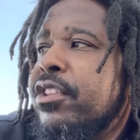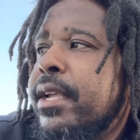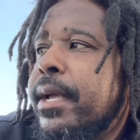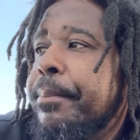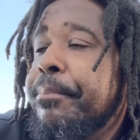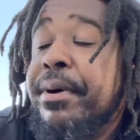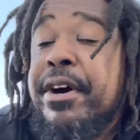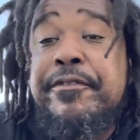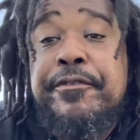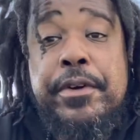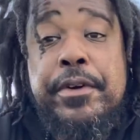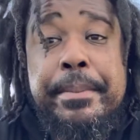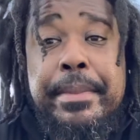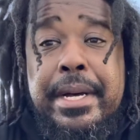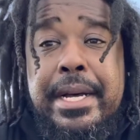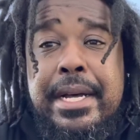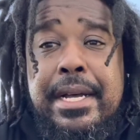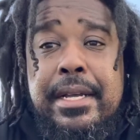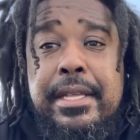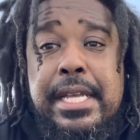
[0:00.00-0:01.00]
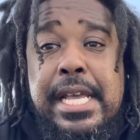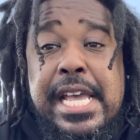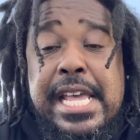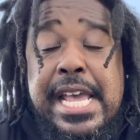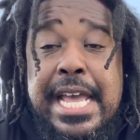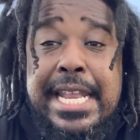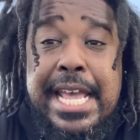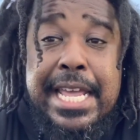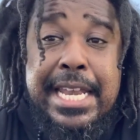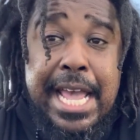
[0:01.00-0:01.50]
But from a
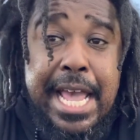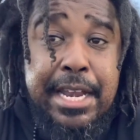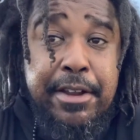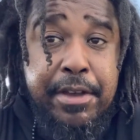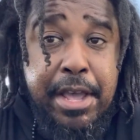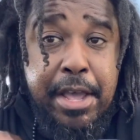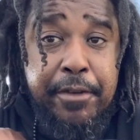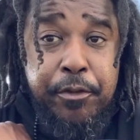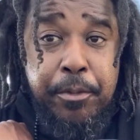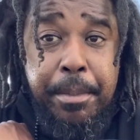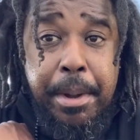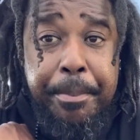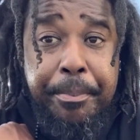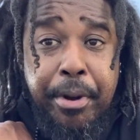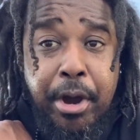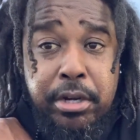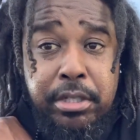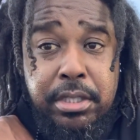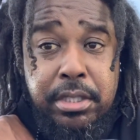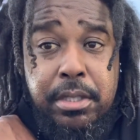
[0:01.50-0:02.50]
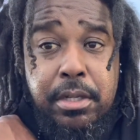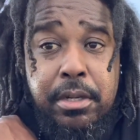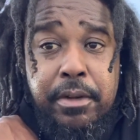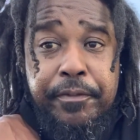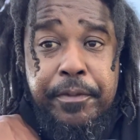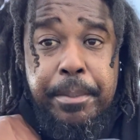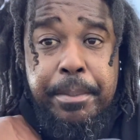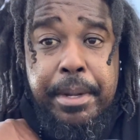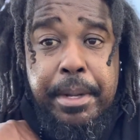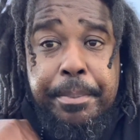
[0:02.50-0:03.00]
and, and, and, and from a personal
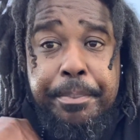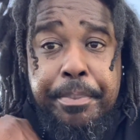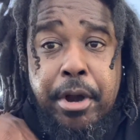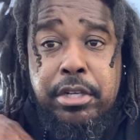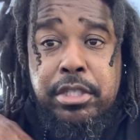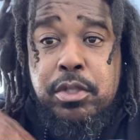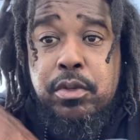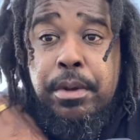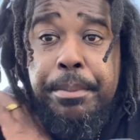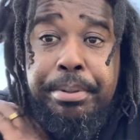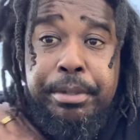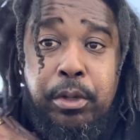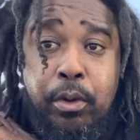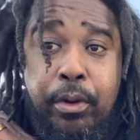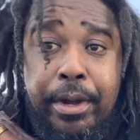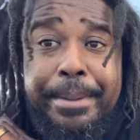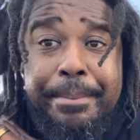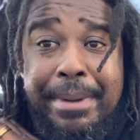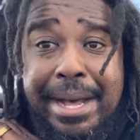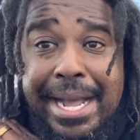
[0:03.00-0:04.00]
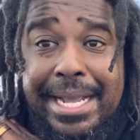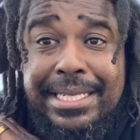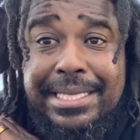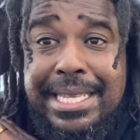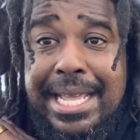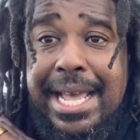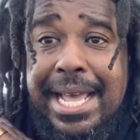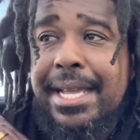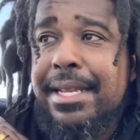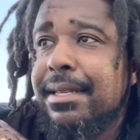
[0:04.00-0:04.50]
from a personal employee
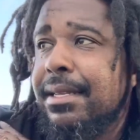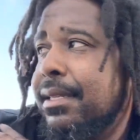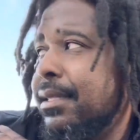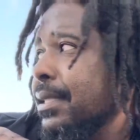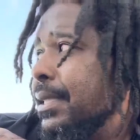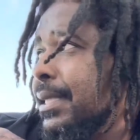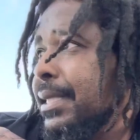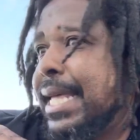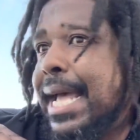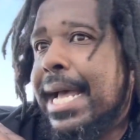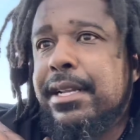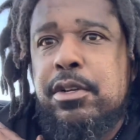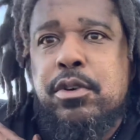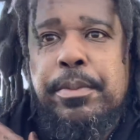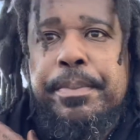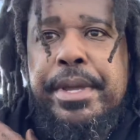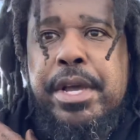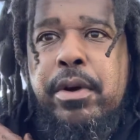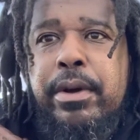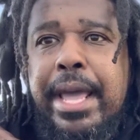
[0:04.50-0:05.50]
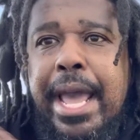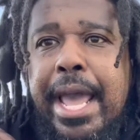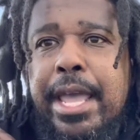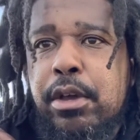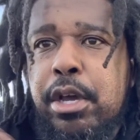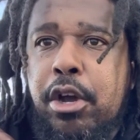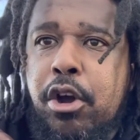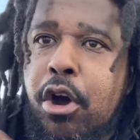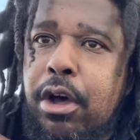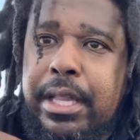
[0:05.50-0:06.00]
mindset, that could be okay. You
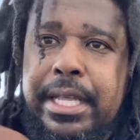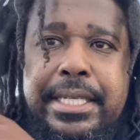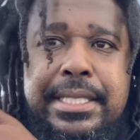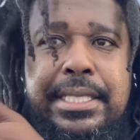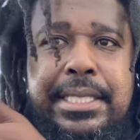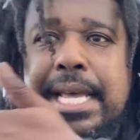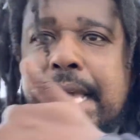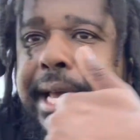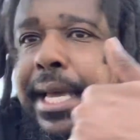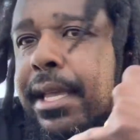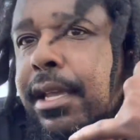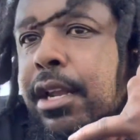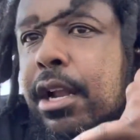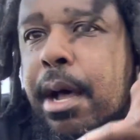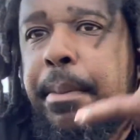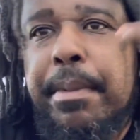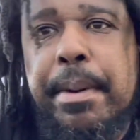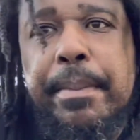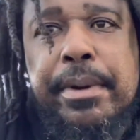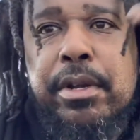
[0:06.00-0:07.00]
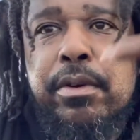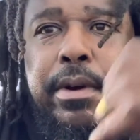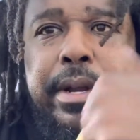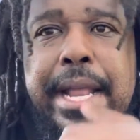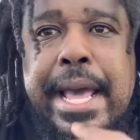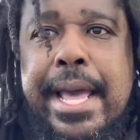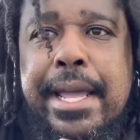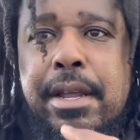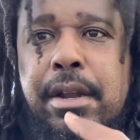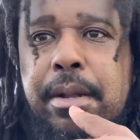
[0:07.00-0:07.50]
could call in sick. You know, I remember doing
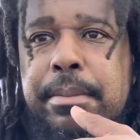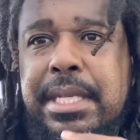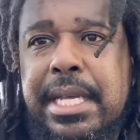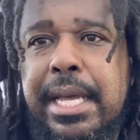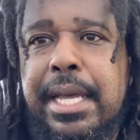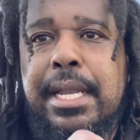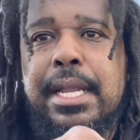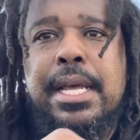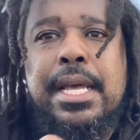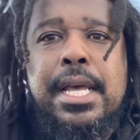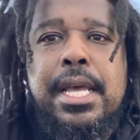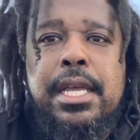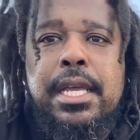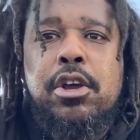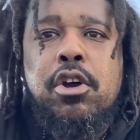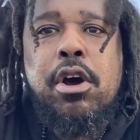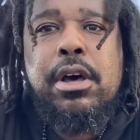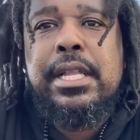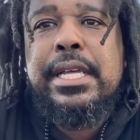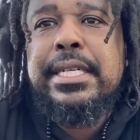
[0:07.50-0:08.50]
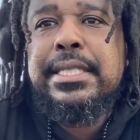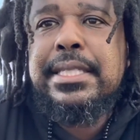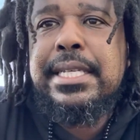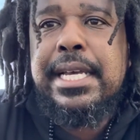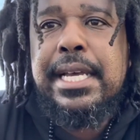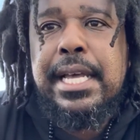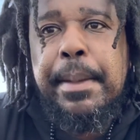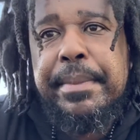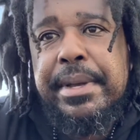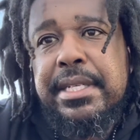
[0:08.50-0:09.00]
that. You know what I'm saying? Calling in
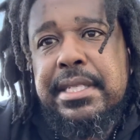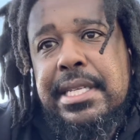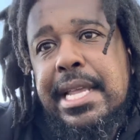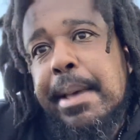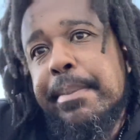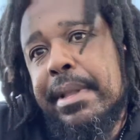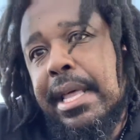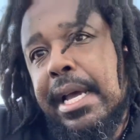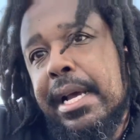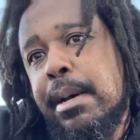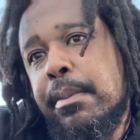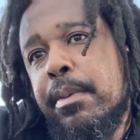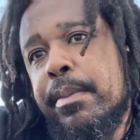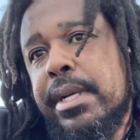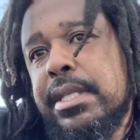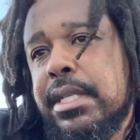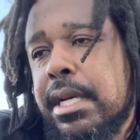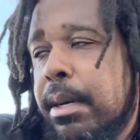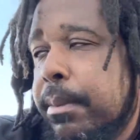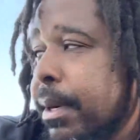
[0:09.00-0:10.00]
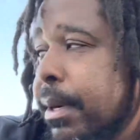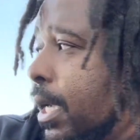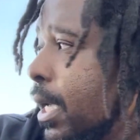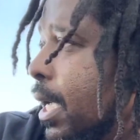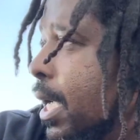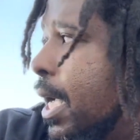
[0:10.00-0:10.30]
sick. I mean, it just happened like a couple months ago, but